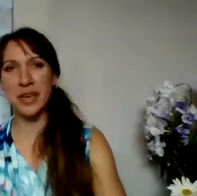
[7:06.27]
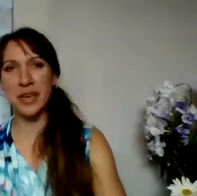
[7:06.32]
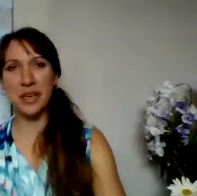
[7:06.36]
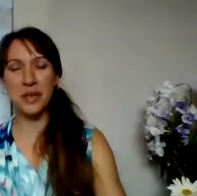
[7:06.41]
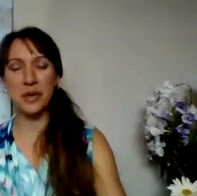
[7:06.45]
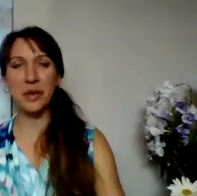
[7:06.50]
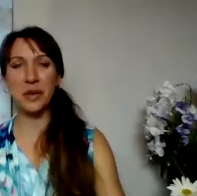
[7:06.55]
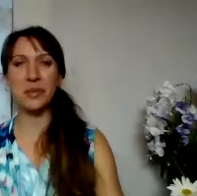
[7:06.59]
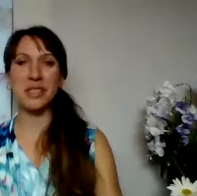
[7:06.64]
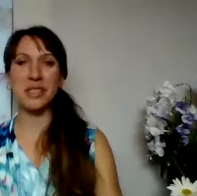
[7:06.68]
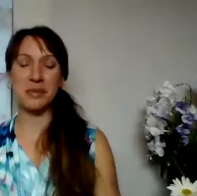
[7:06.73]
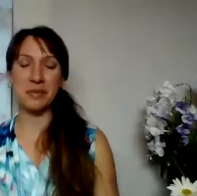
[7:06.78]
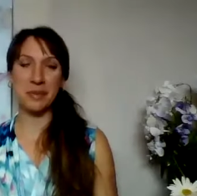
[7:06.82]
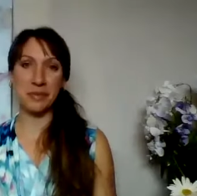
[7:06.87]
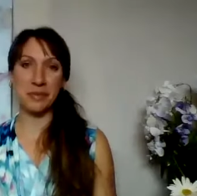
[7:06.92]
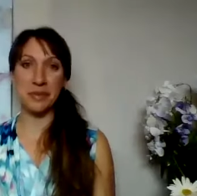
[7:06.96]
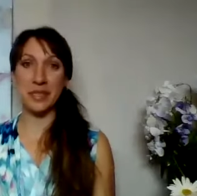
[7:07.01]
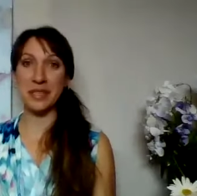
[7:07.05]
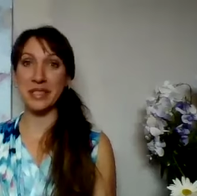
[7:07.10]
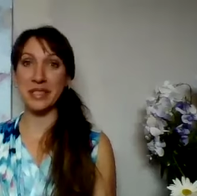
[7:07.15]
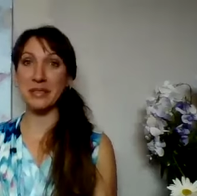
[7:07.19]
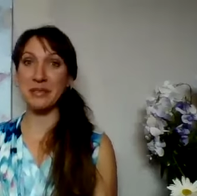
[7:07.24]
And I know it must have
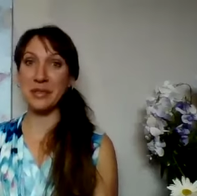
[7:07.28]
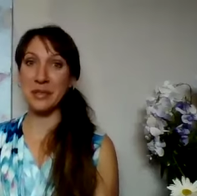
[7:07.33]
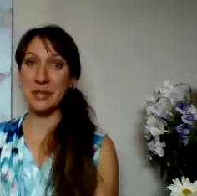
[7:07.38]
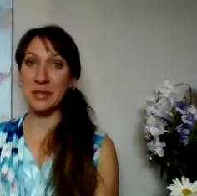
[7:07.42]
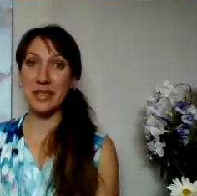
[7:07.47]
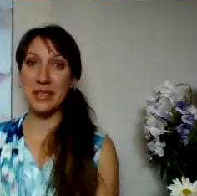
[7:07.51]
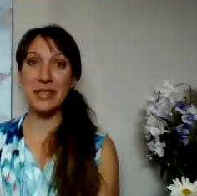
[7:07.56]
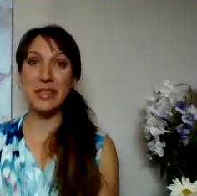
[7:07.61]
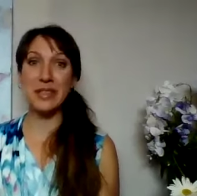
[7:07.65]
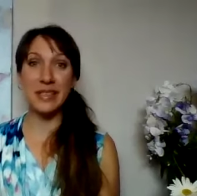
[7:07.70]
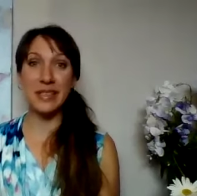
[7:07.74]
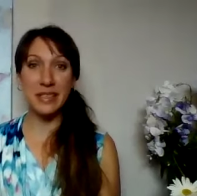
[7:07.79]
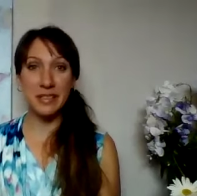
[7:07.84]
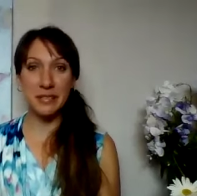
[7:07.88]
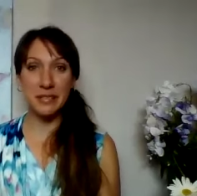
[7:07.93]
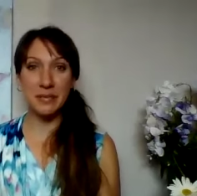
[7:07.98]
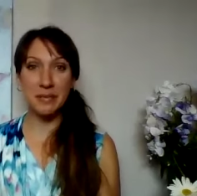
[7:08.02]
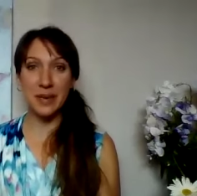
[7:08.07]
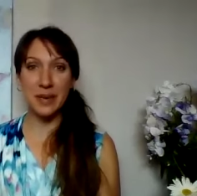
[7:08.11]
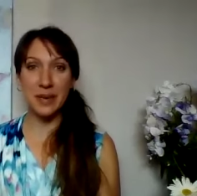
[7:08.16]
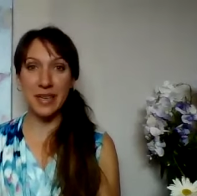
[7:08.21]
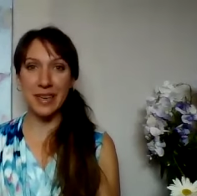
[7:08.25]
been very difficult to
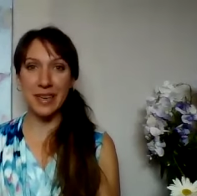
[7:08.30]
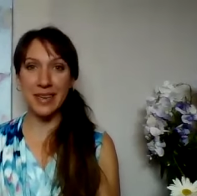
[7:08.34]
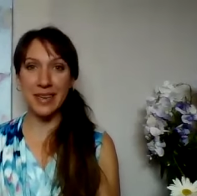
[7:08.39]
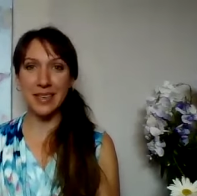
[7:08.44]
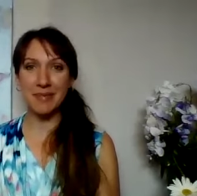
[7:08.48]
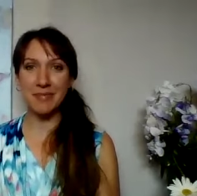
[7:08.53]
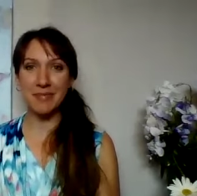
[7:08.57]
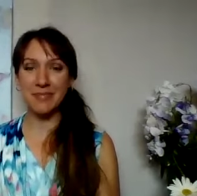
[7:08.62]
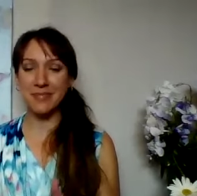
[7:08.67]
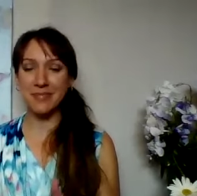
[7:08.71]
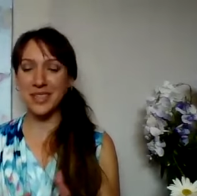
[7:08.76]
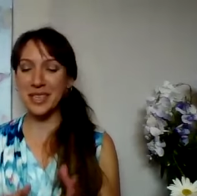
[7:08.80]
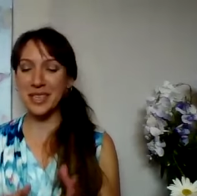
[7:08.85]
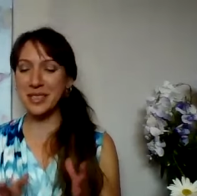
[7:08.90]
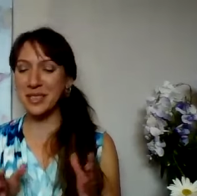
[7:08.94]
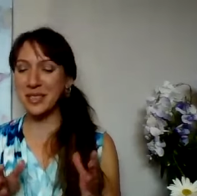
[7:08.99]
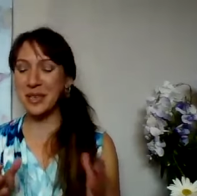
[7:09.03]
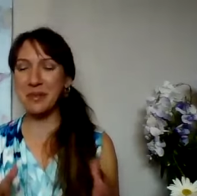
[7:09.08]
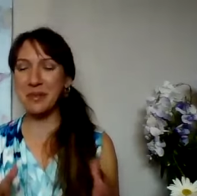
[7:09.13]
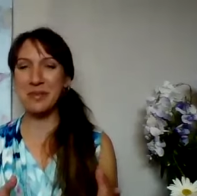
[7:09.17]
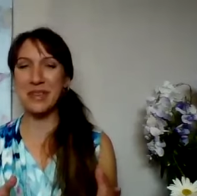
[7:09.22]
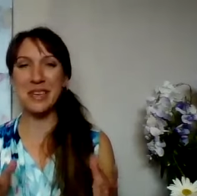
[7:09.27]
live, but
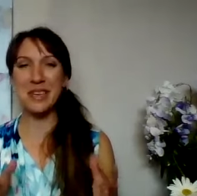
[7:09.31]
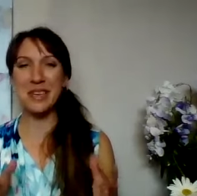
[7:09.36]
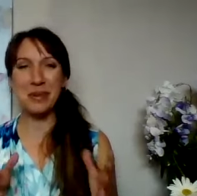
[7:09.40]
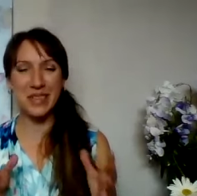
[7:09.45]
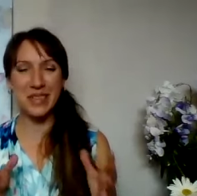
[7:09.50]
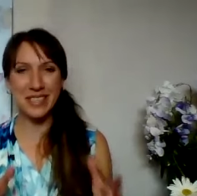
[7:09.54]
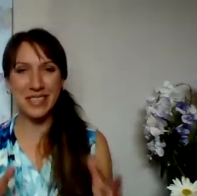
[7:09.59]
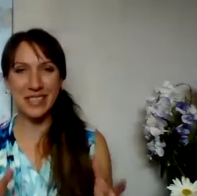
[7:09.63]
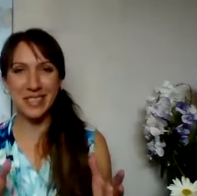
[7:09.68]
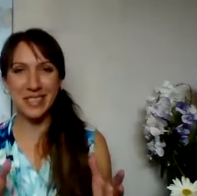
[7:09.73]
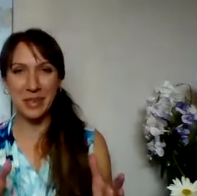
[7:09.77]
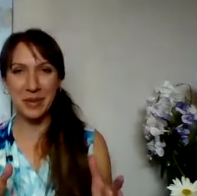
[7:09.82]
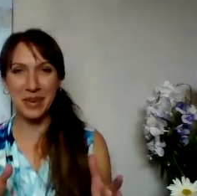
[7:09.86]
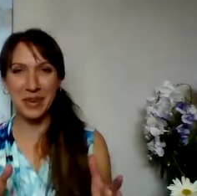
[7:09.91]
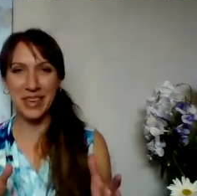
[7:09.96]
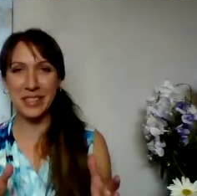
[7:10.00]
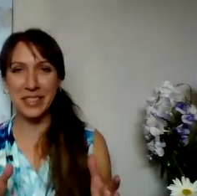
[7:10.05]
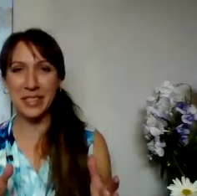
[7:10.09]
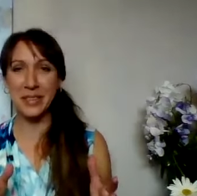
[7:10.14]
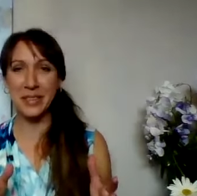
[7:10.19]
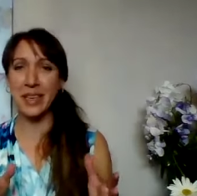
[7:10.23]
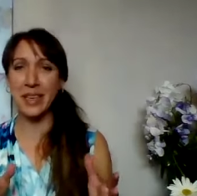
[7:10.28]
there's so many questions I want
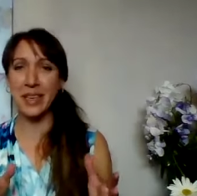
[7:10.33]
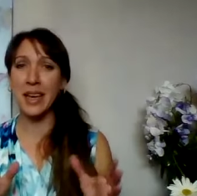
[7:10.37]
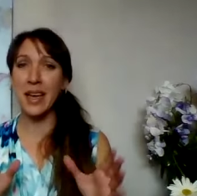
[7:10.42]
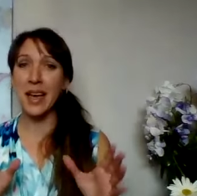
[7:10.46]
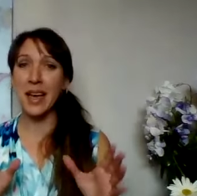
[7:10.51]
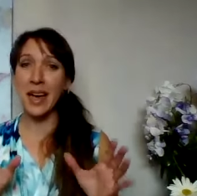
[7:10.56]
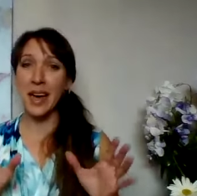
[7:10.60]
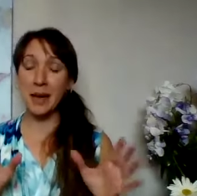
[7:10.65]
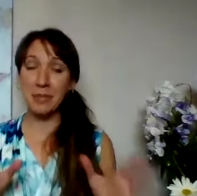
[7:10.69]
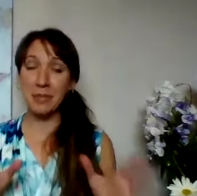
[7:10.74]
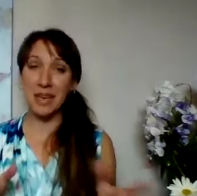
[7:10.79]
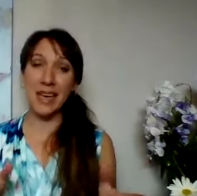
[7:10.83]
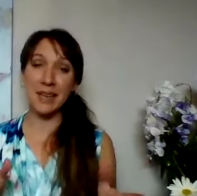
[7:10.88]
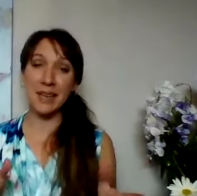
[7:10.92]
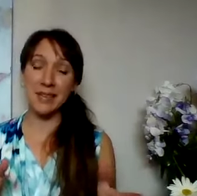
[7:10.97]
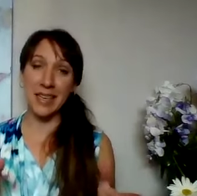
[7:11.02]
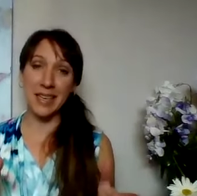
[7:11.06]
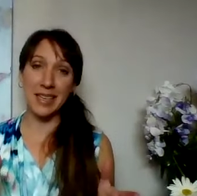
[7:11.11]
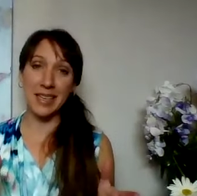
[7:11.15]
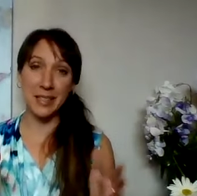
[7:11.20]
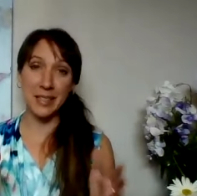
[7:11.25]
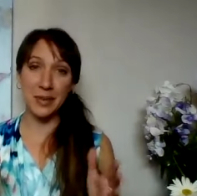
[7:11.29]
to ask you. Like, I'm going to
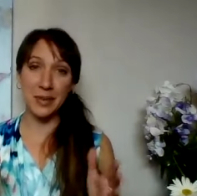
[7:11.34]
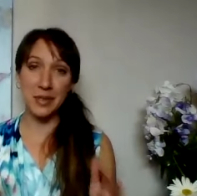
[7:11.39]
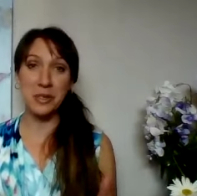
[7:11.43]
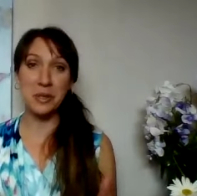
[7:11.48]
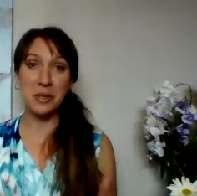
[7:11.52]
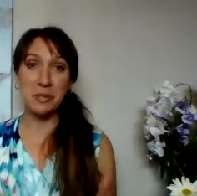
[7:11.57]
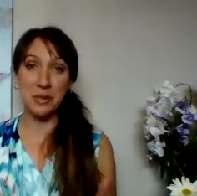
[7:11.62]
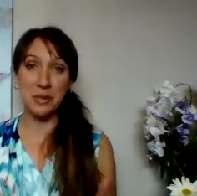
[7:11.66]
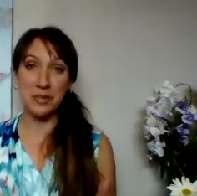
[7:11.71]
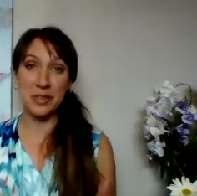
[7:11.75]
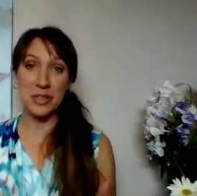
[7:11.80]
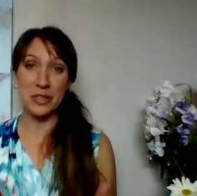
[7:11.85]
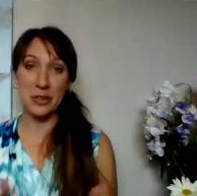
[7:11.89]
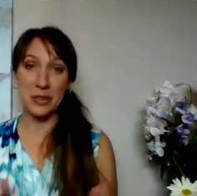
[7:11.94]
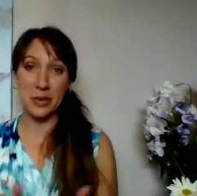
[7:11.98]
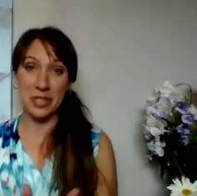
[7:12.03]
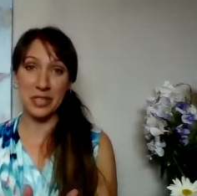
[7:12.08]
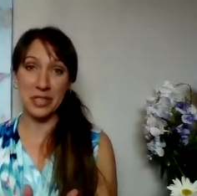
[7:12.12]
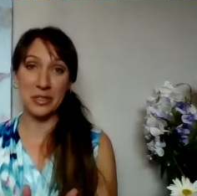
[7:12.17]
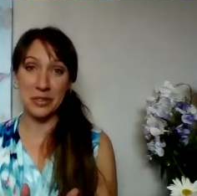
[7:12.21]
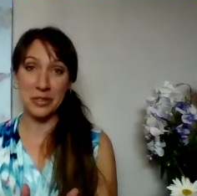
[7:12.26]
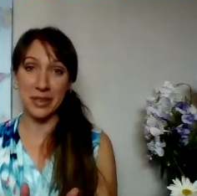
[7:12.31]
have to ask you a superficial
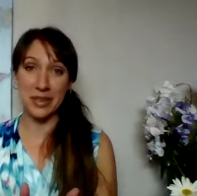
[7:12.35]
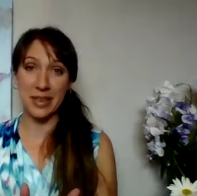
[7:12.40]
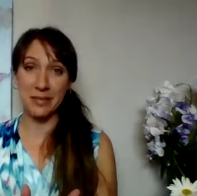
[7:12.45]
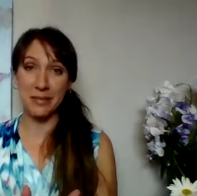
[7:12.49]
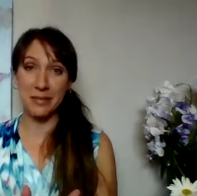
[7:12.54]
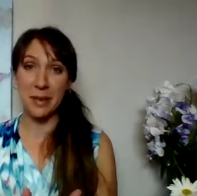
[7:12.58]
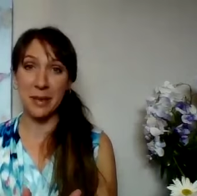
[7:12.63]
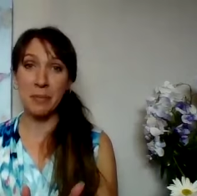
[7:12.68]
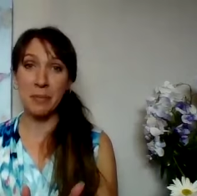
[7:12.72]
question straight up.